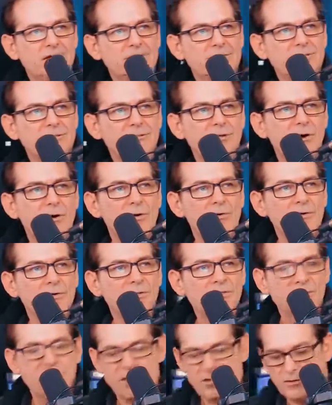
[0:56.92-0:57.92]
So you
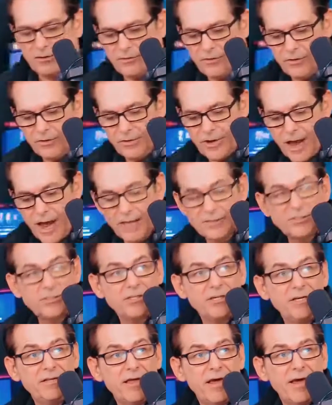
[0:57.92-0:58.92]
see do you not
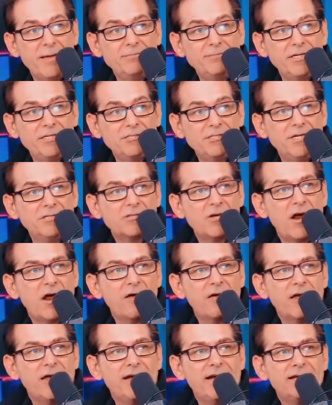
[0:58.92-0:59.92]
see the empty seats?
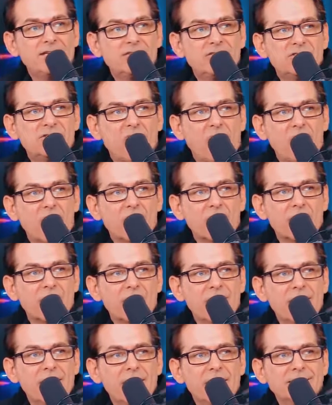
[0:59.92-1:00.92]
It gets dark.
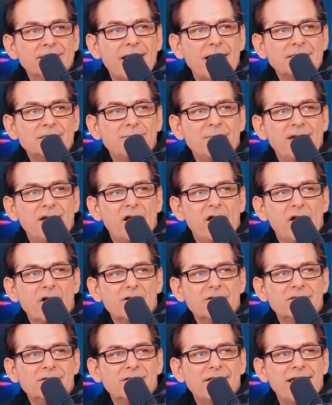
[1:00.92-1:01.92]
That's
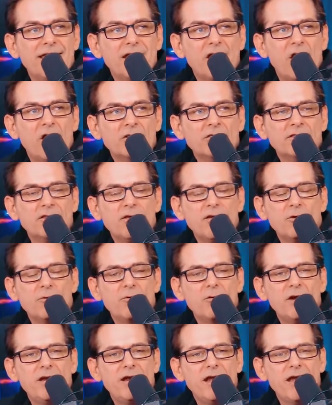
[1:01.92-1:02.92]
because they cut the
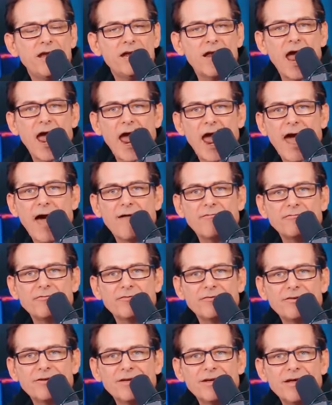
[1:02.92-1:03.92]
arena in
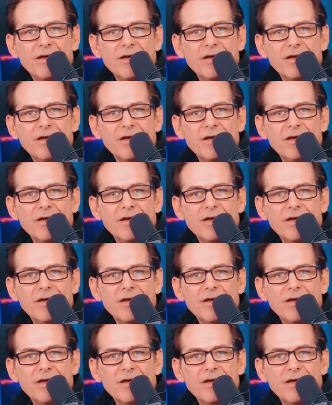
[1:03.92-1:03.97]
half.